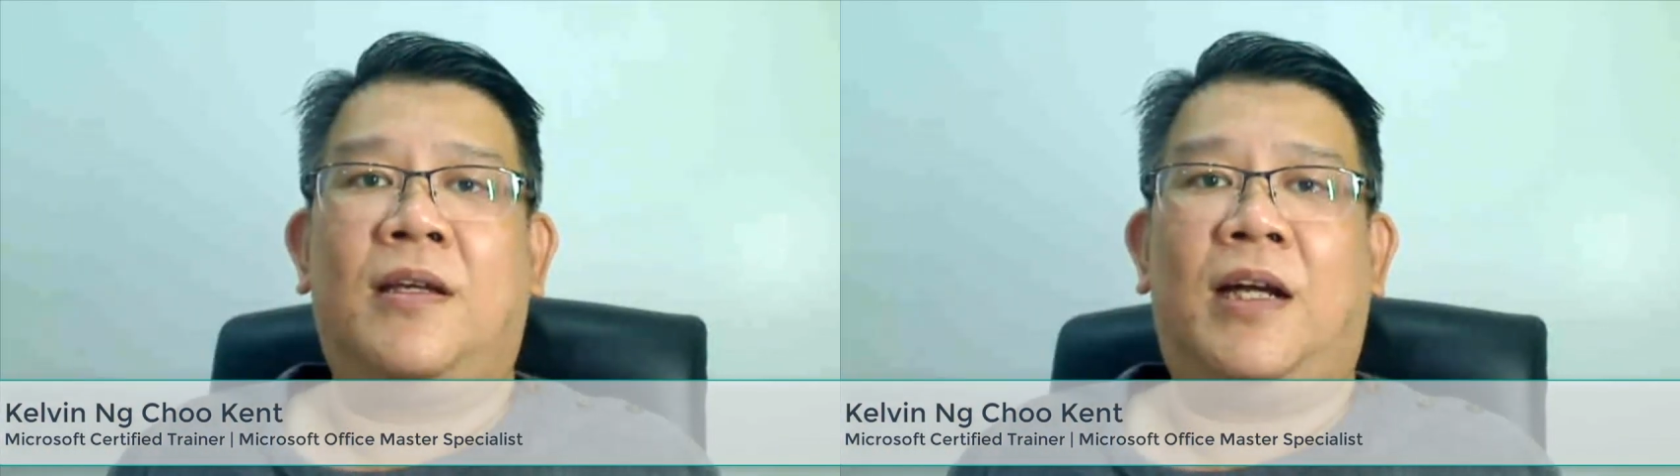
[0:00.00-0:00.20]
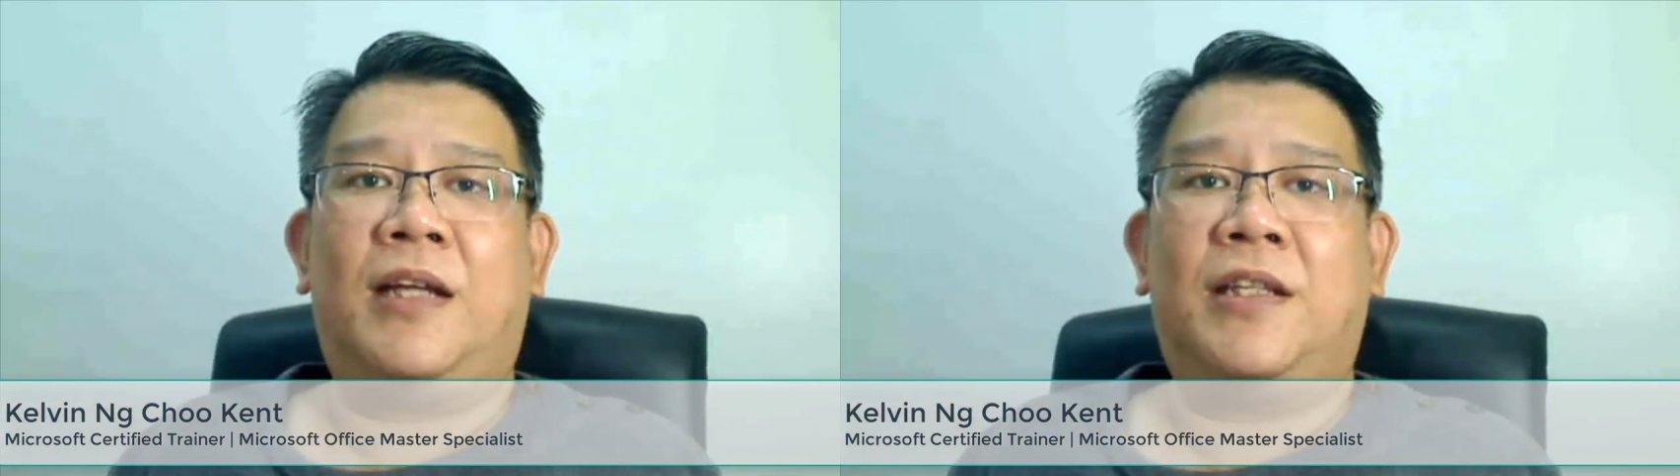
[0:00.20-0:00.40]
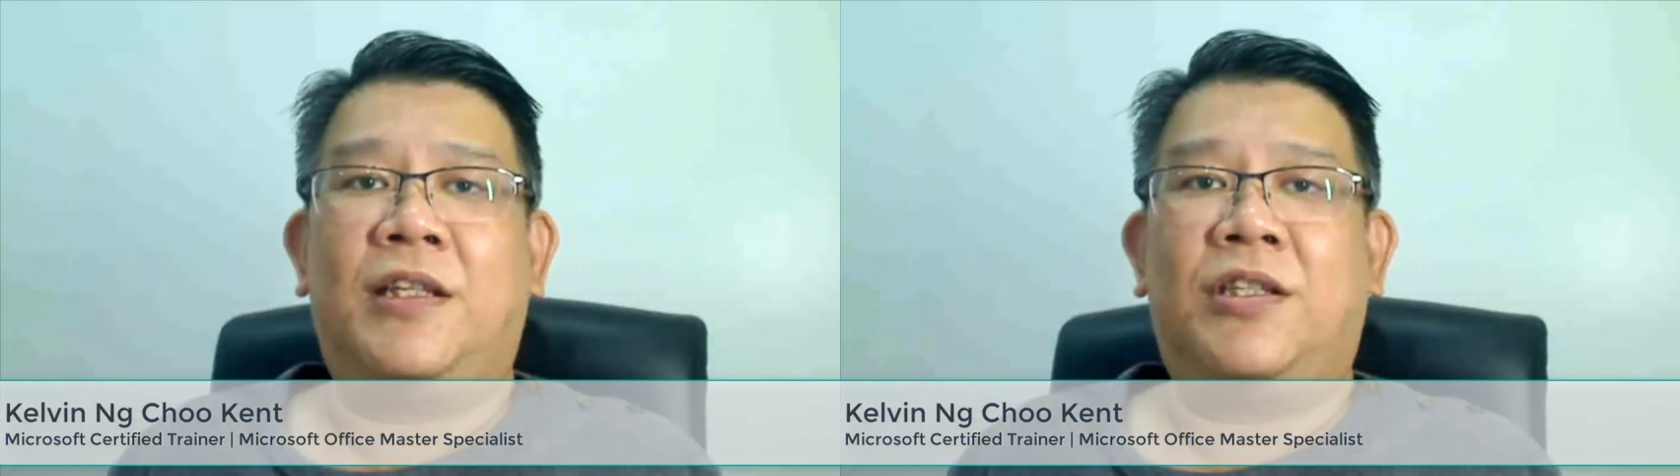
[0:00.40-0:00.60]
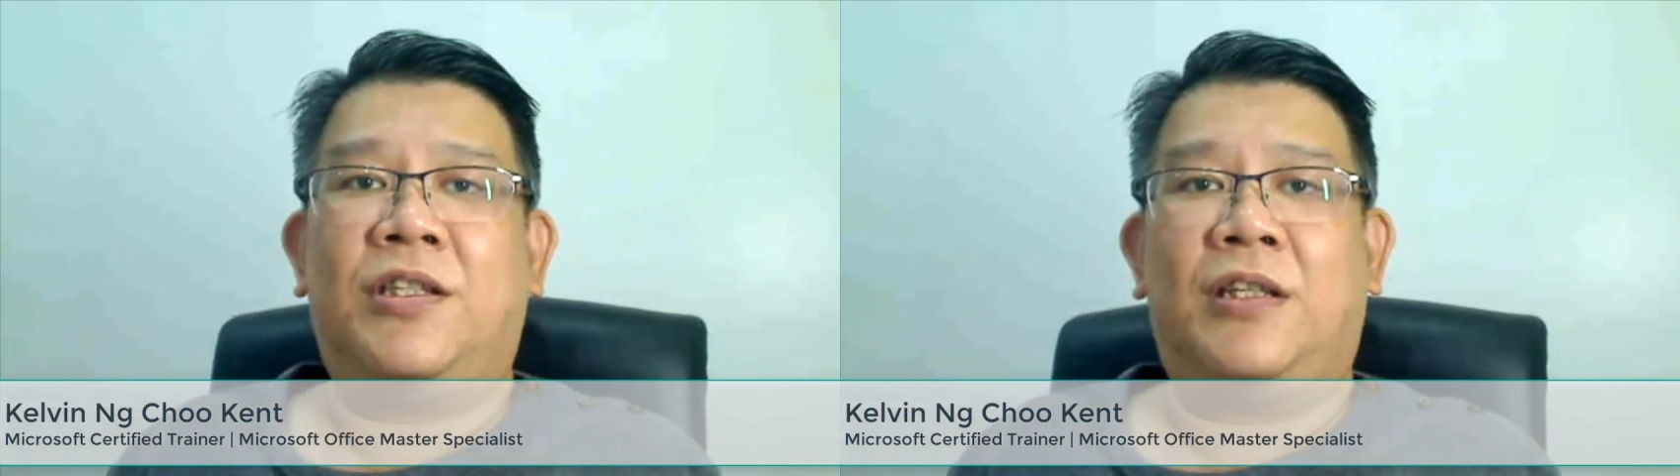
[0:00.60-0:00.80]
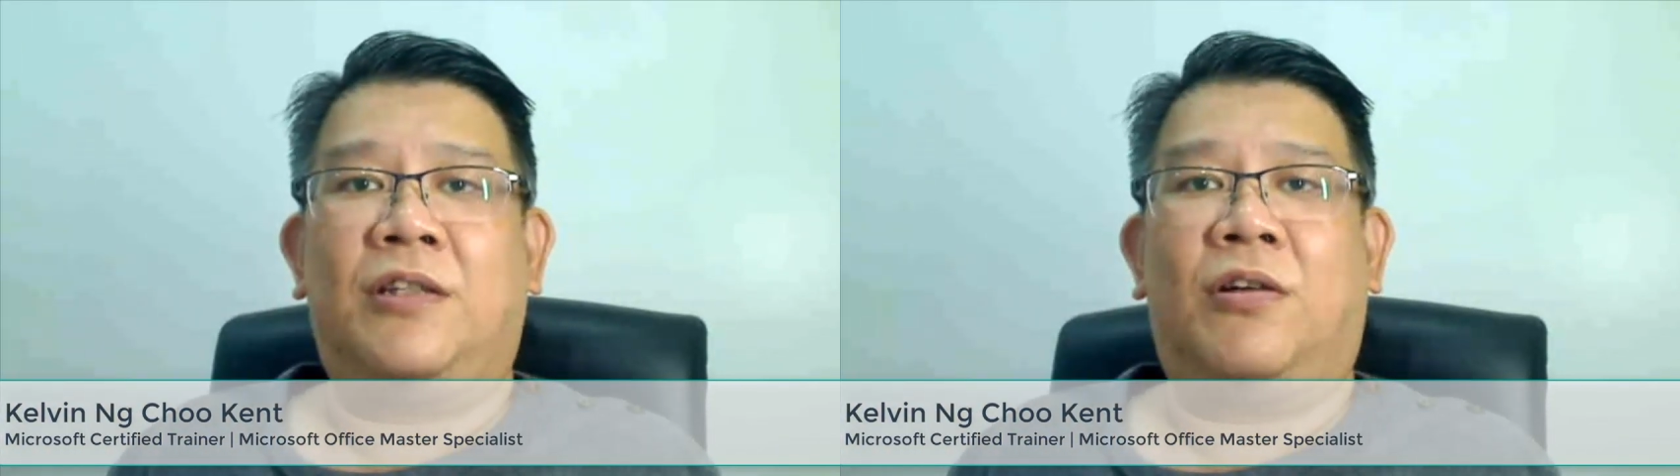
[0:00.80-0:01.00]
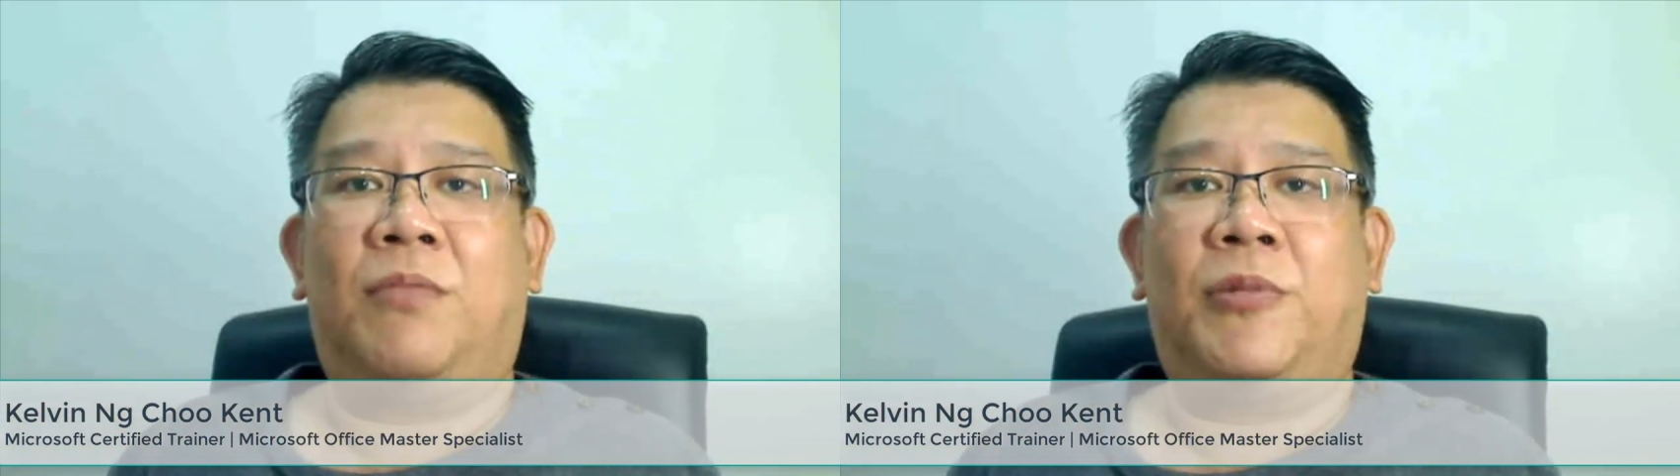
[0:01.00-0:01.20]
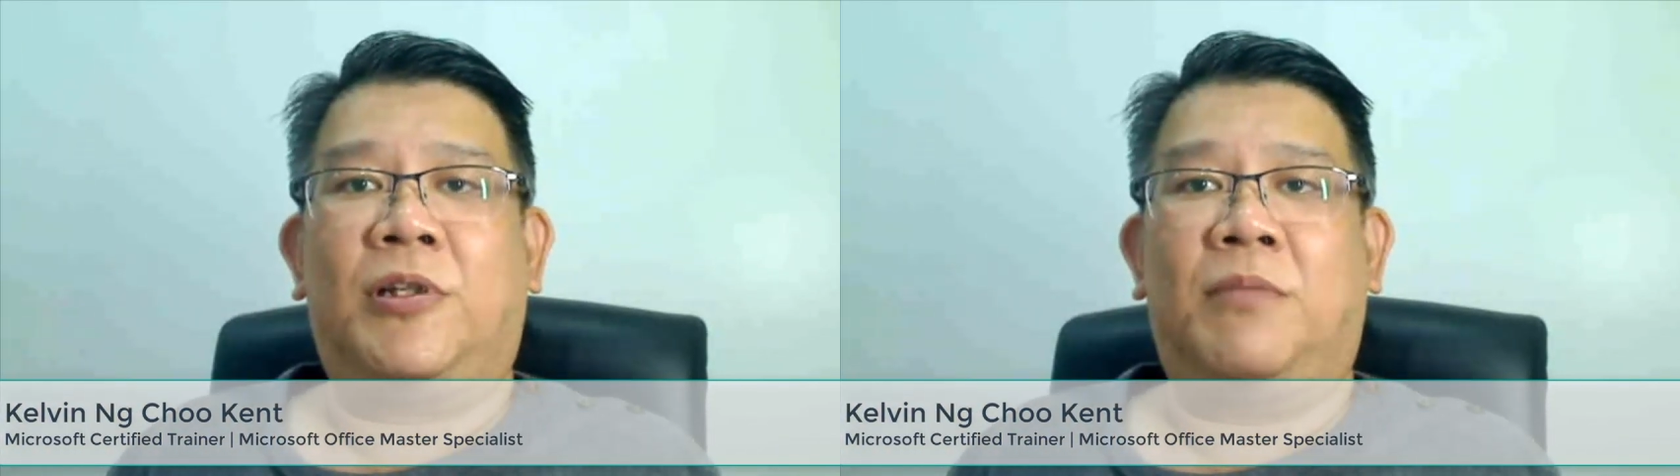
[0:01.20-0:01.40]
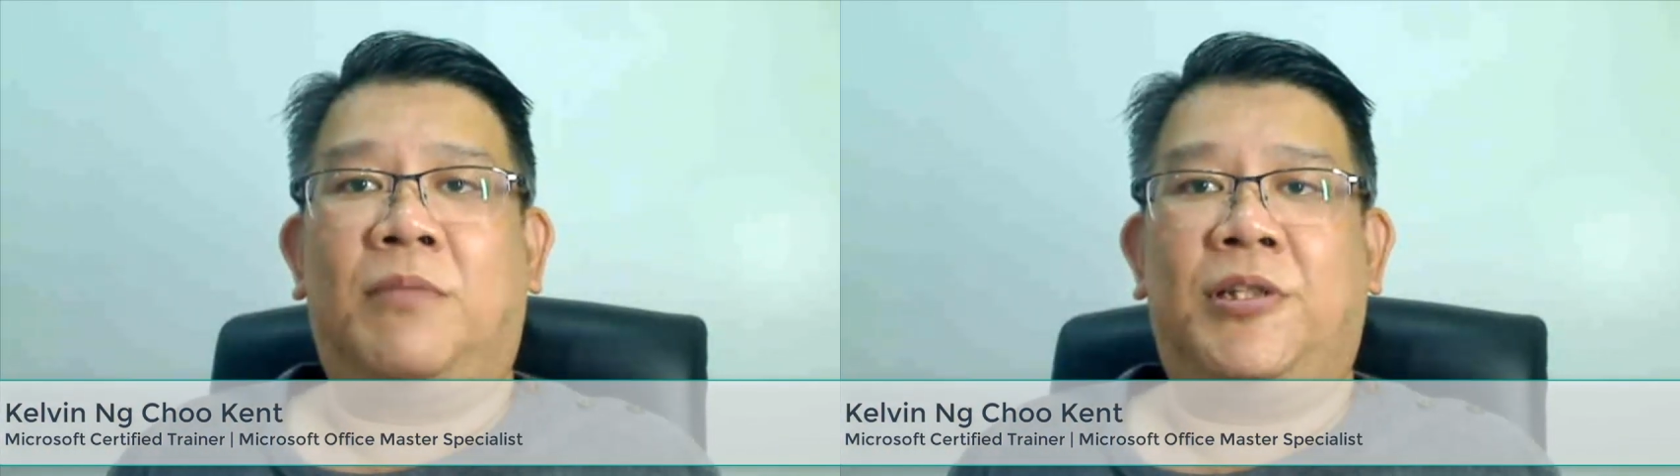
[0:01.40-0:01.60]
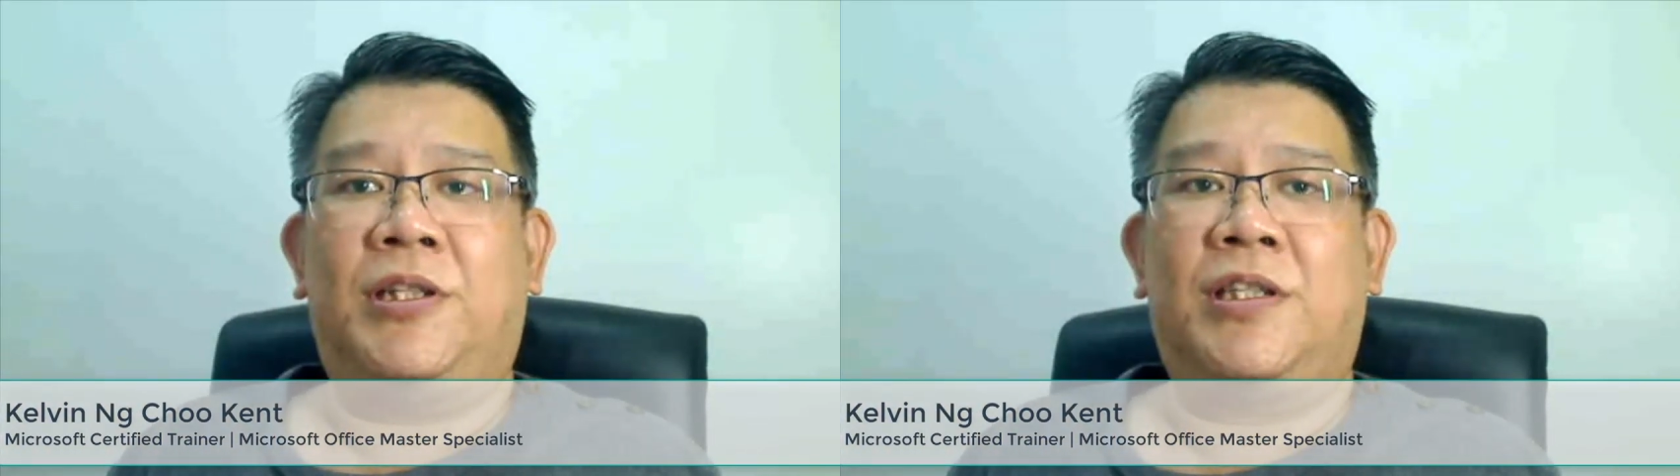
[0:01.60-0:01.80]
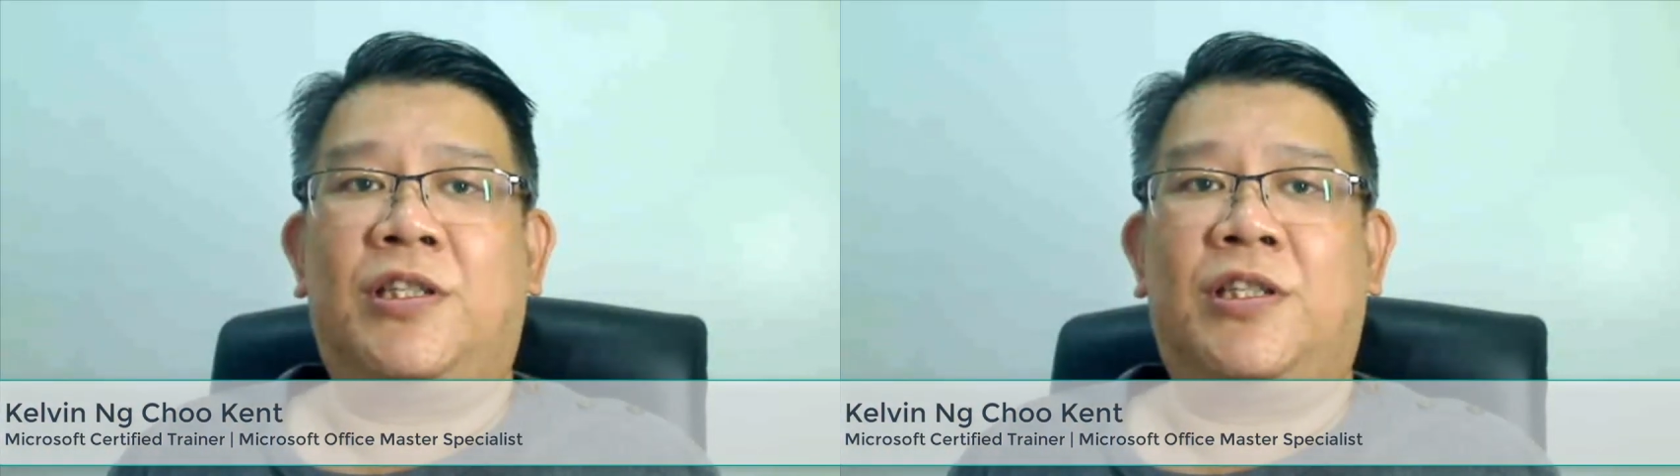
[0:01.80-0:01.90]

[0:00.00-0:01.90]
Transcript: I teach in corporate companies,